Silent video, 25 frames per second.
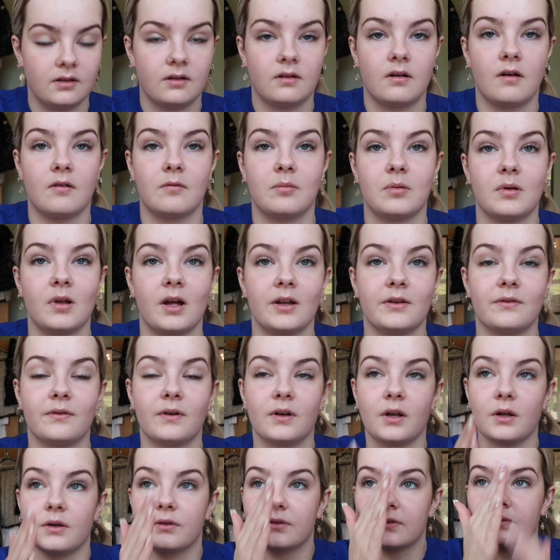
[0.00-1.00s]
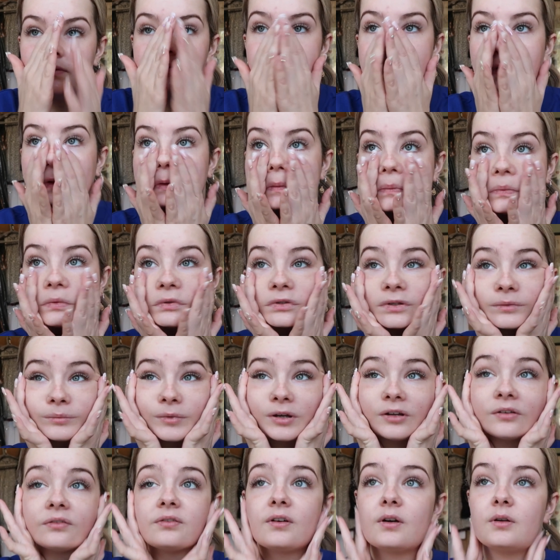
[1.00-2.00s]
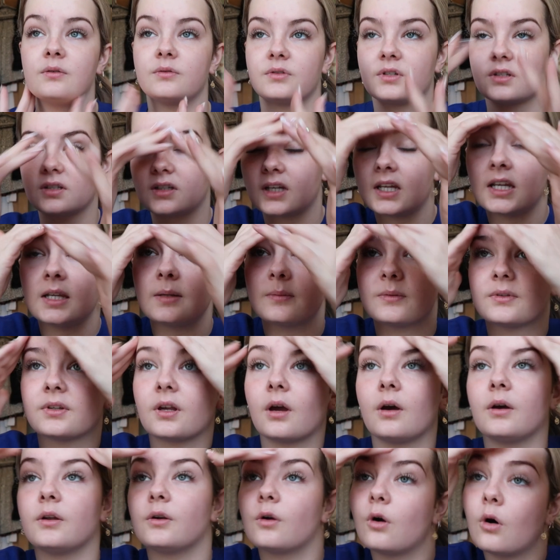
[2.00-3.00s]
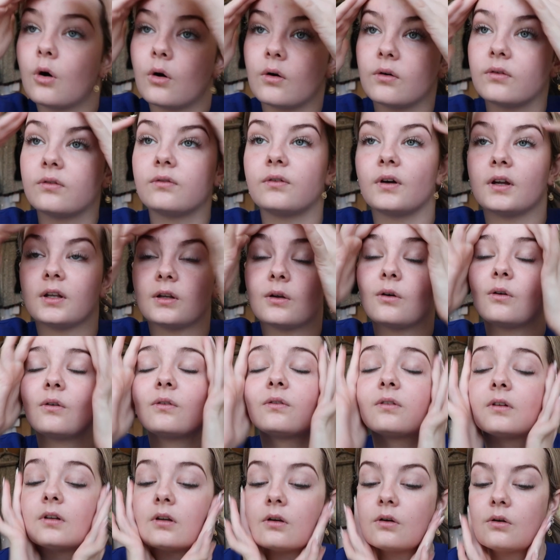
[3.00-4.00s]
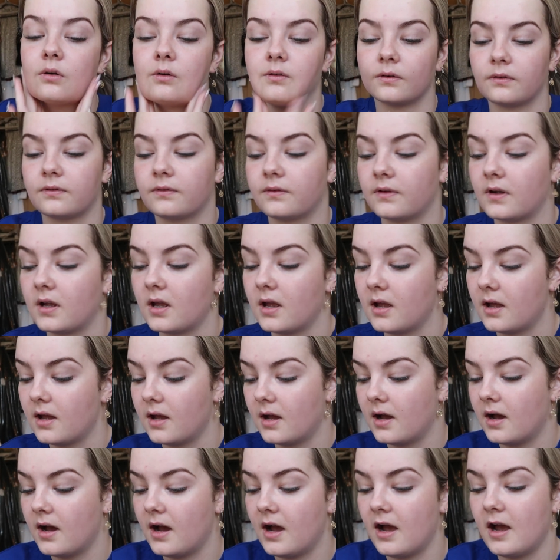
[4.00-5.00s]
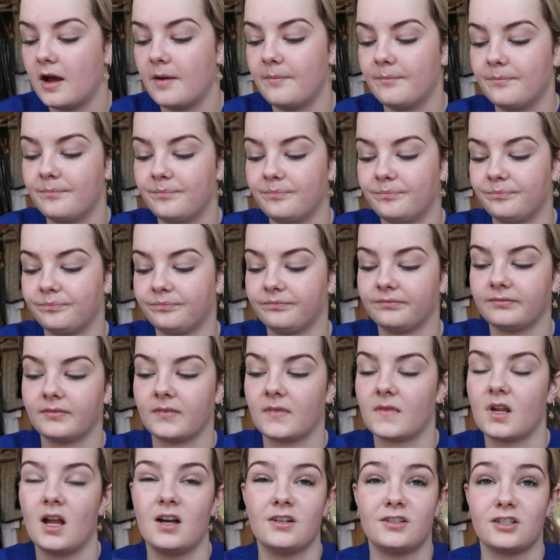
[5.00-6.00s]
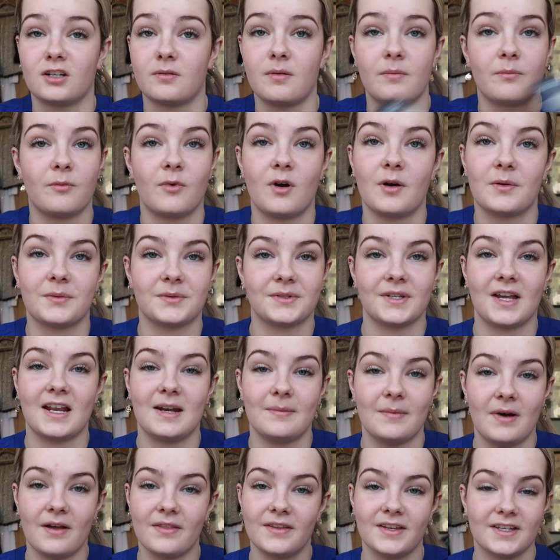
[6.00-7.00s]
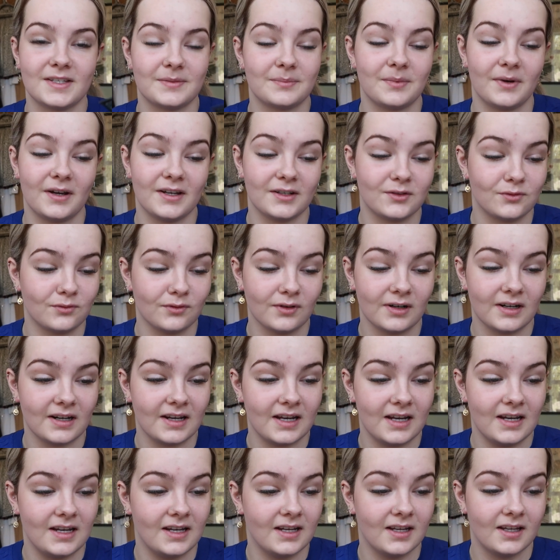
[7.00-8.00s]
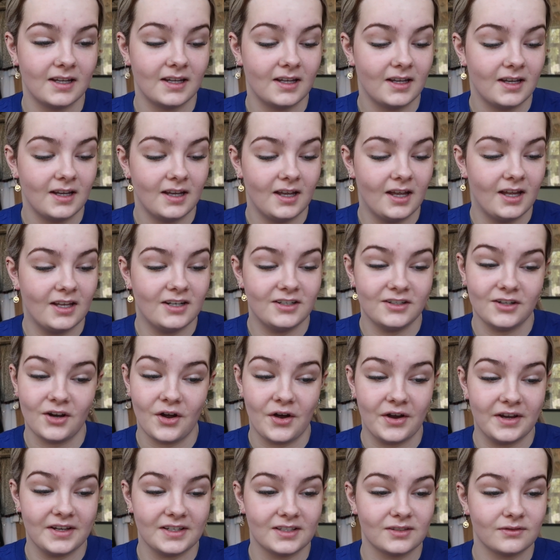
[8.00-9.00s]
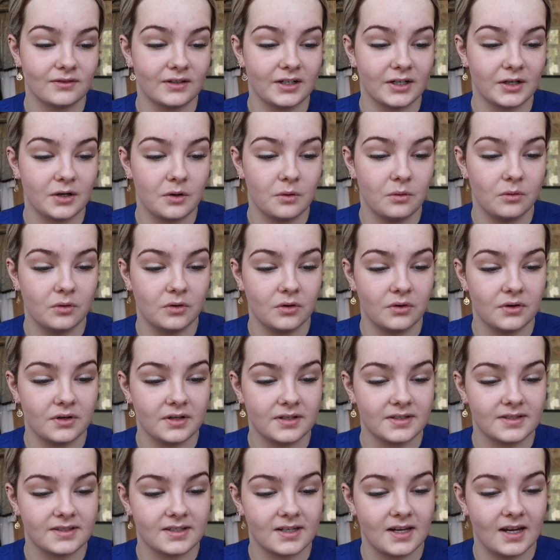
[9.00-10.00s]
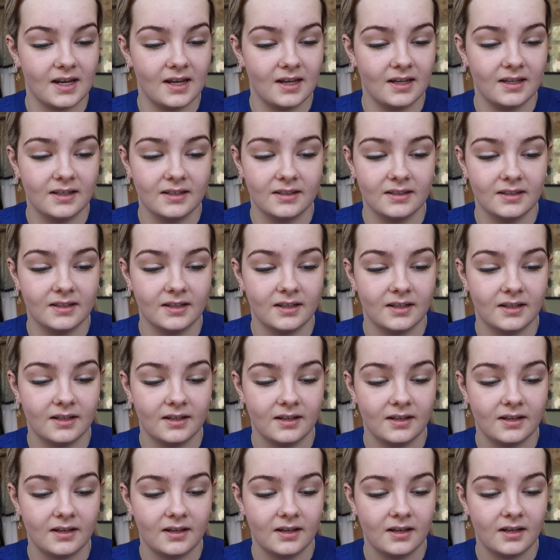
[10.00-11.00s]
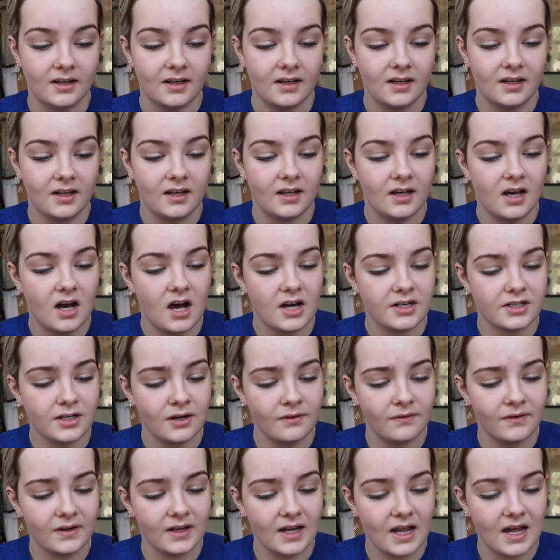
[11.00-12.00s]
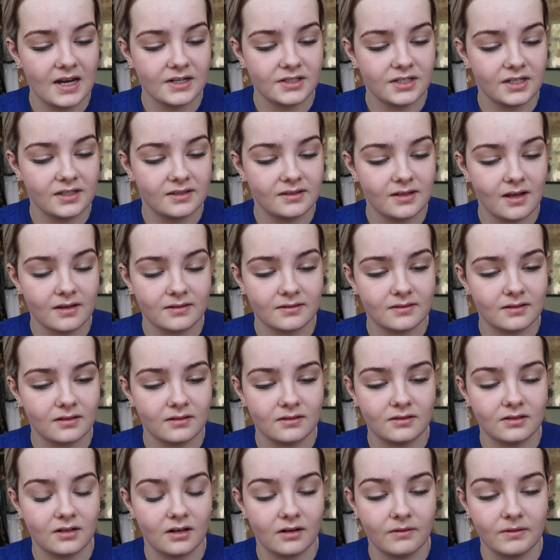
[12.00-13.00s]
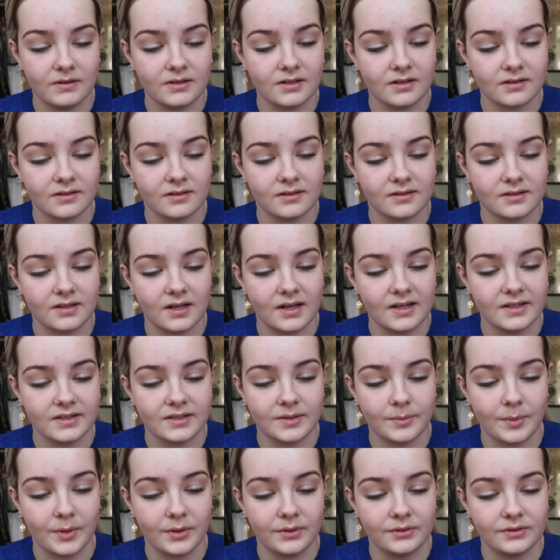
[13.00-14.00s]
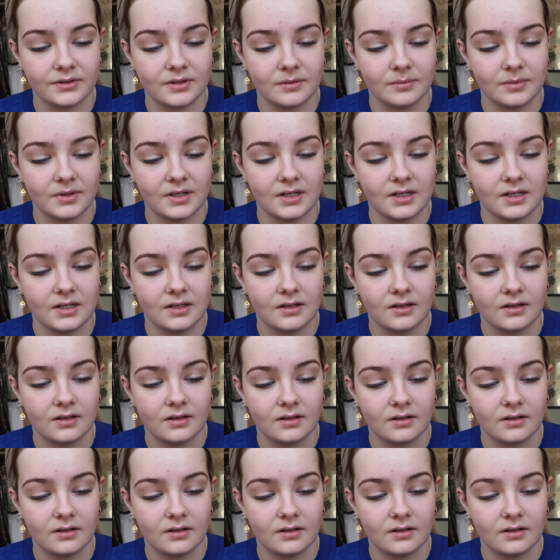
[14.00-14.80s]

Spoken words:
I've applied for loads of jobs so my phone just keeps going off and off and off. I don't remember what I was saying about this, but it's really nice, really cooling on the skin. I don't think it actually says, no it doesn't say it's supposed to be